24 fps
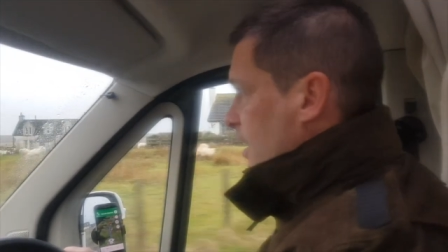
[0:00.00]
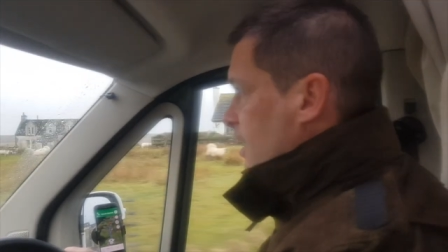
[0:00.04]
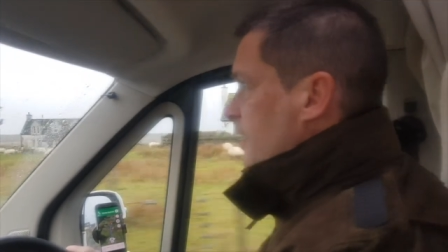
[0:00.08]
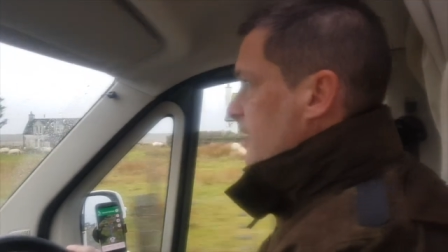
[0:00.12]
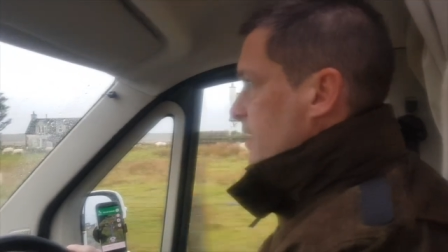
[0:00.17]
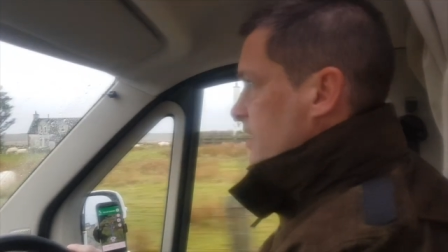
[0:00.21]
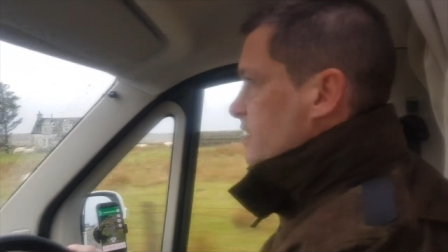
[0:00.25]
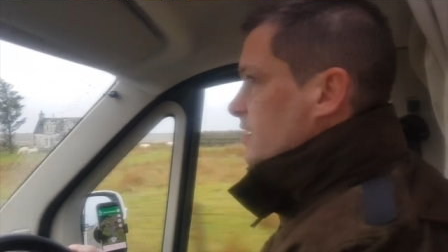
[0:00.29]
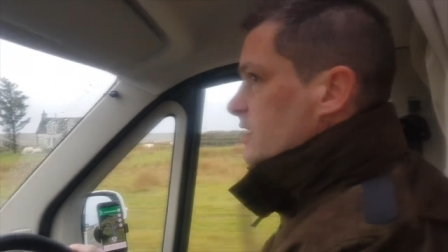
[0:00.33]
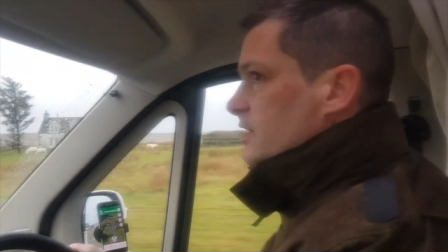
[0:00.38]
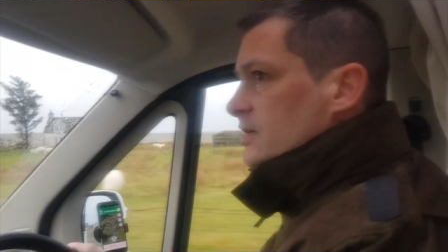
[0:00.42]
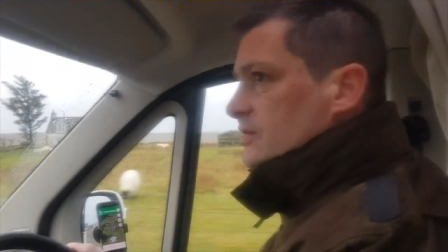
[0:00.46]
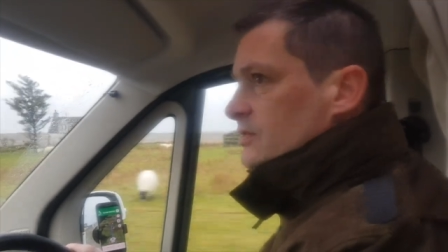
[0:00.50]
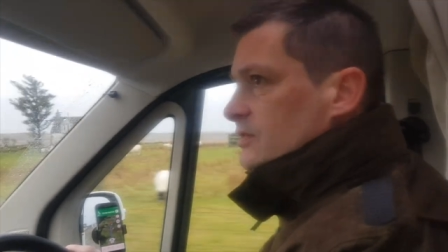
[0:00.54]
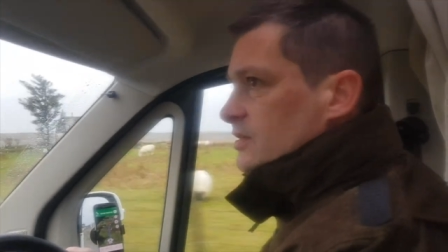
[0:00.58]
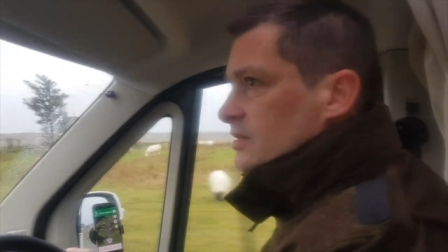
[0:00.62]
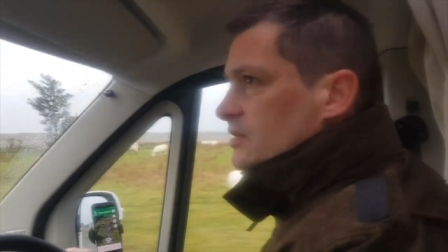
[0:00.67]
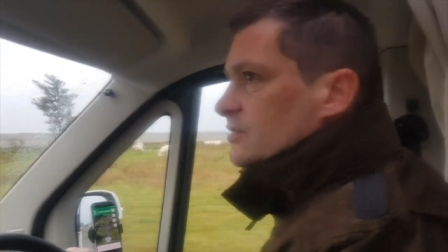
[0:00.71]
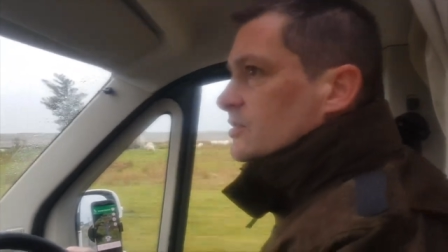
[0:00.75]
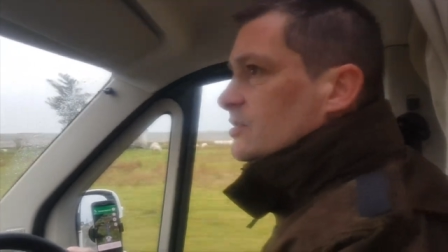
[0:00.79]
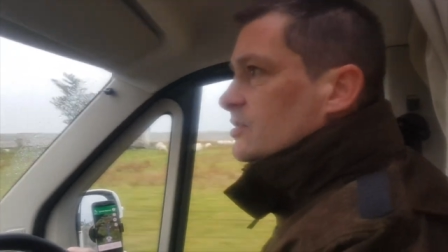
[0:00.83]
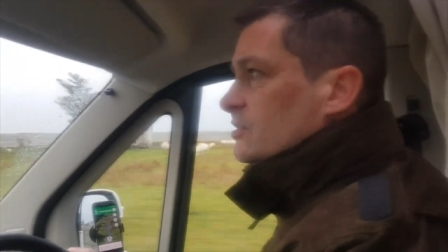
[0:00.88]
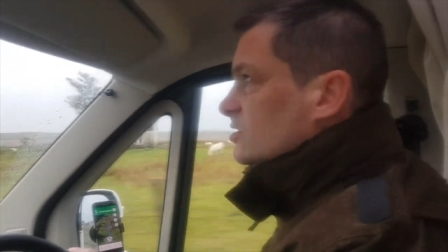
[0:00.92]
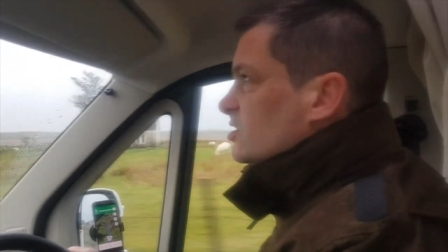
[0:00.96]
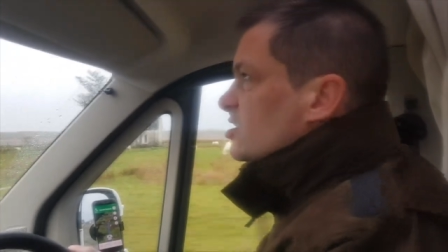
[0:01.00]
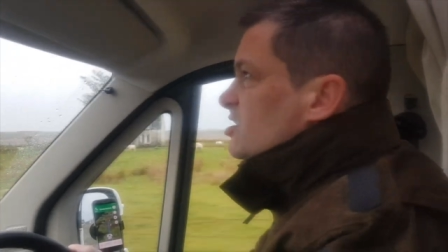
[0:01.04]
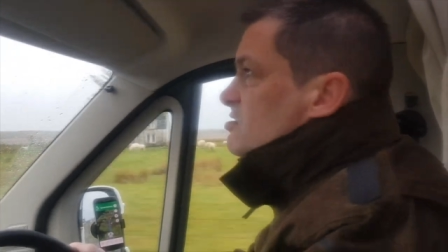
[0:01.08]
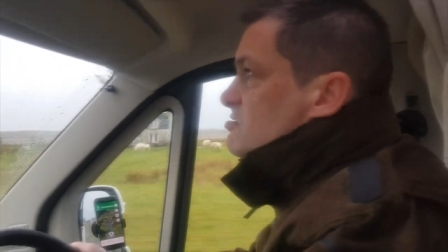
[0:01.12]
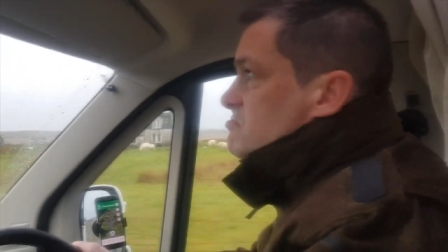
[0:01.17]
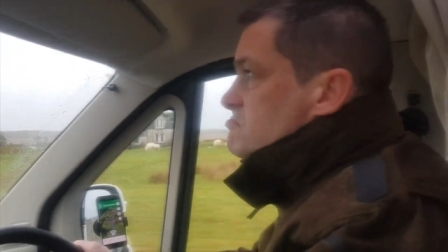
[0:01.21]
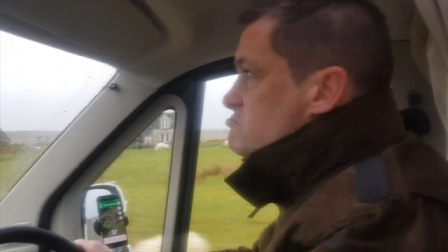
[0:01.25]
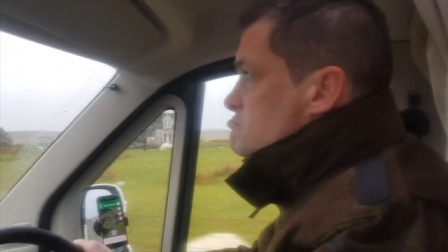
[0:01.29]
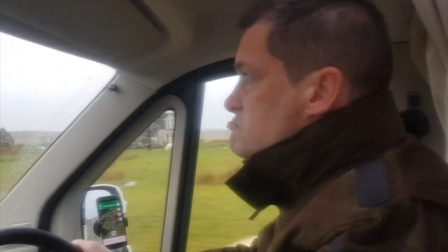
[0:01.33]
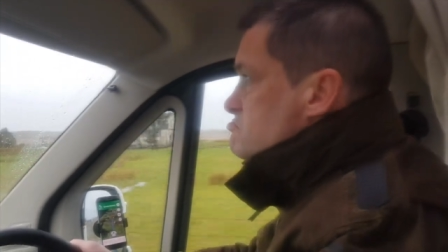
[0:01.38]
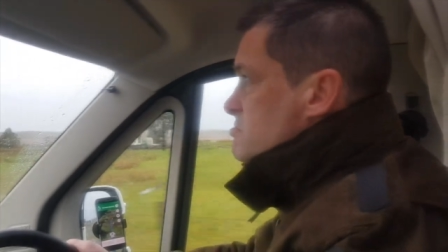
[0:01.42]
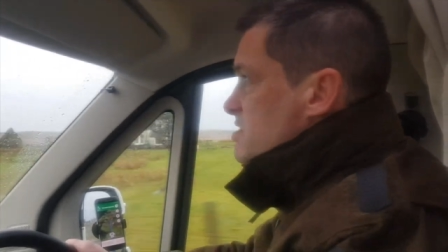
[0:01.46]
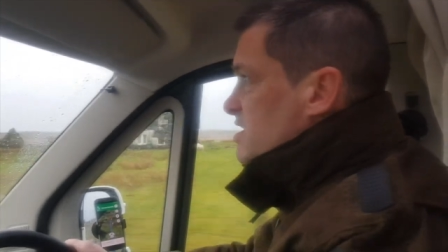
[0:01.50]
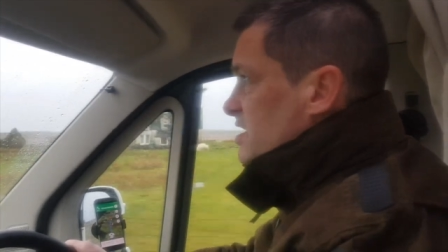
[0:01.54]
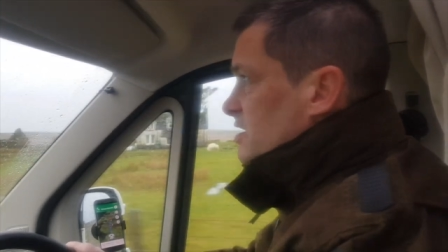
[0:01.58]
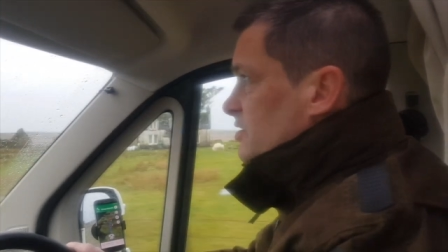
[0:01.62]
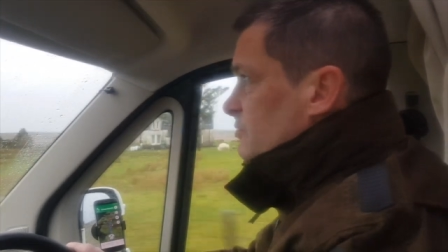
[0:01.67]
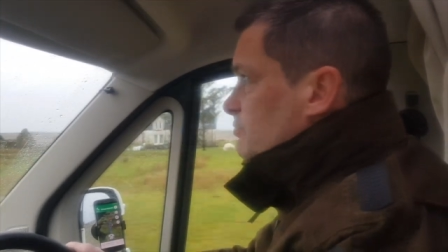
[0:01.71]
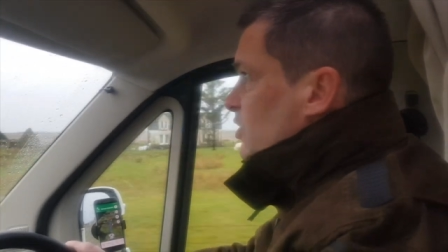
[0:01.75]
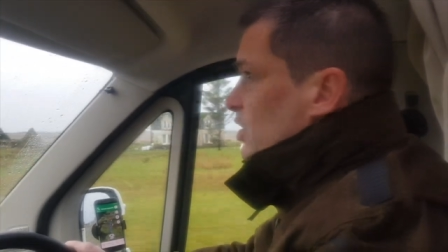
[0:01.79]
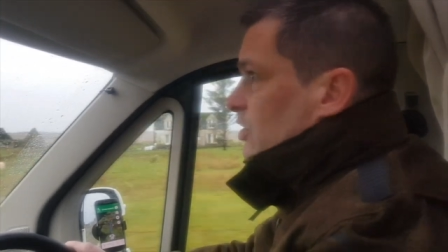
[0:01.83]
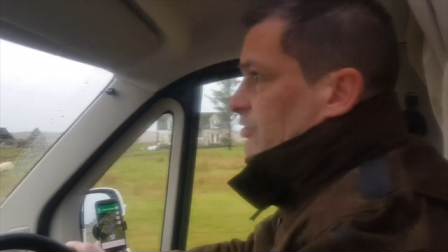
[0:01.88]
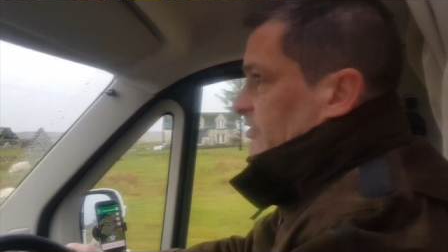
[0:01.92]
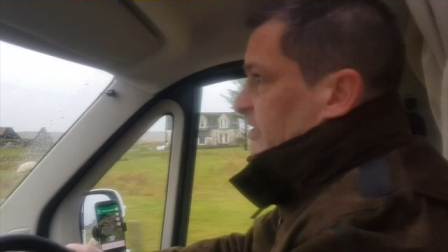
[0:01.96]
It is. It's. It is
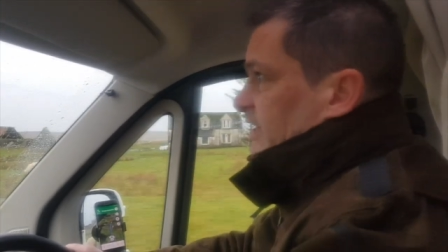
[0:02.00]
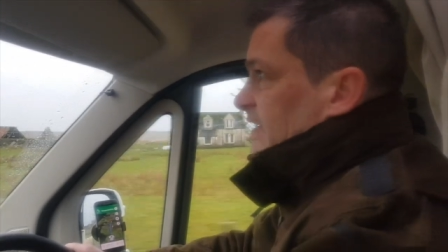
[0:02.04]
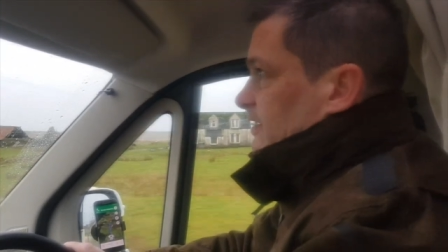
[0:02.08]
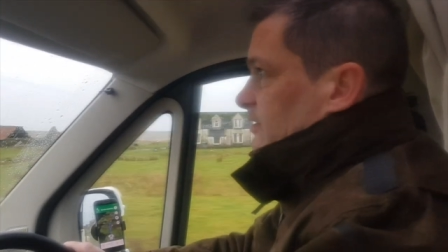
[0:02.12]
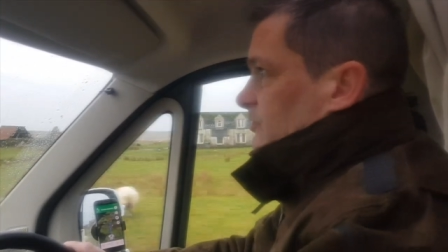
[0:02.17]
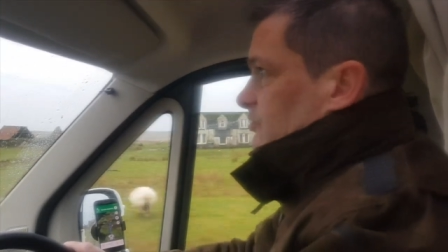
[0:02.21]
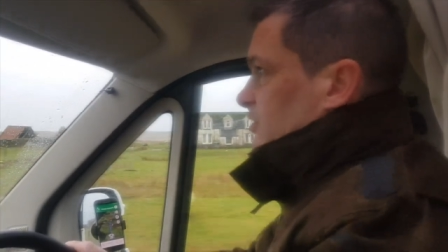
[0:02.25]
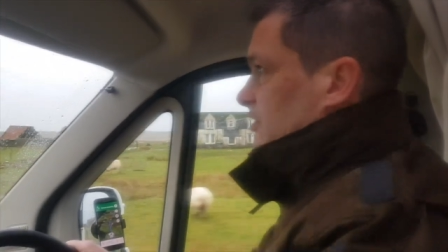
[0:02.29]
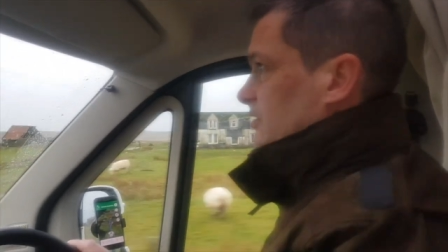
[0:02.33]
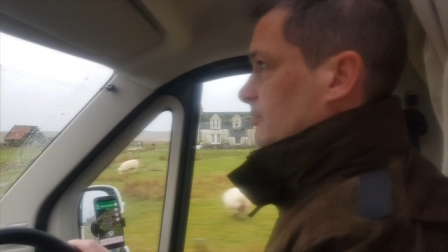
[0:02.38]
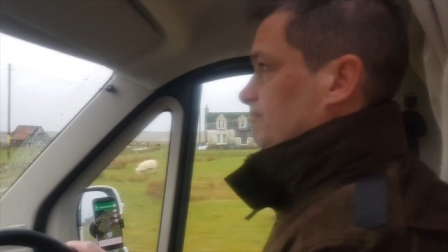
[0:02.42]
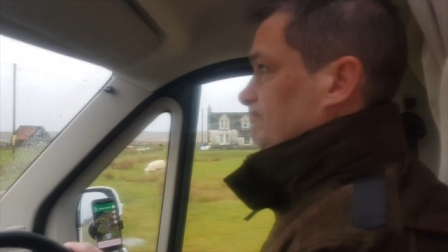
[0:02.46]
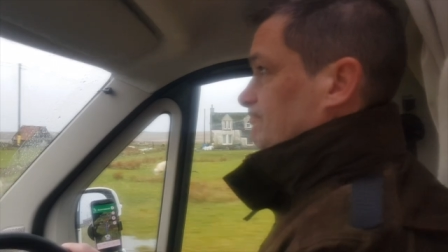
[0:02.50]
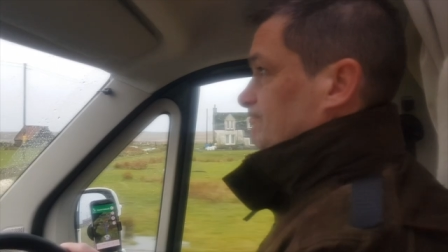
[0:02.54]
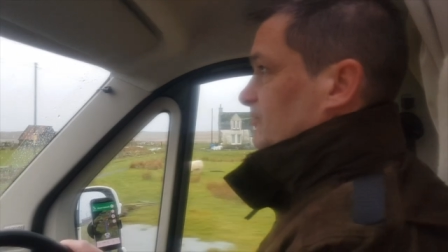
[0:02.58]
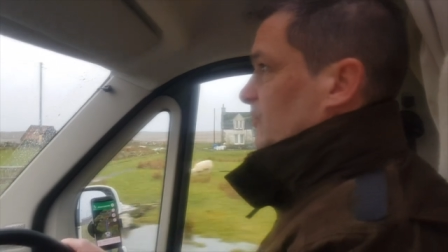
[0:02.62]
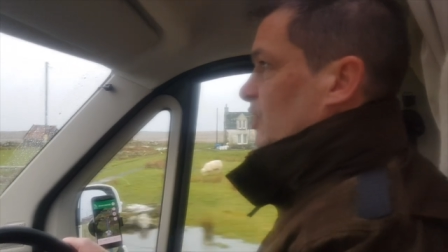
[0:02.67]
more relaxing.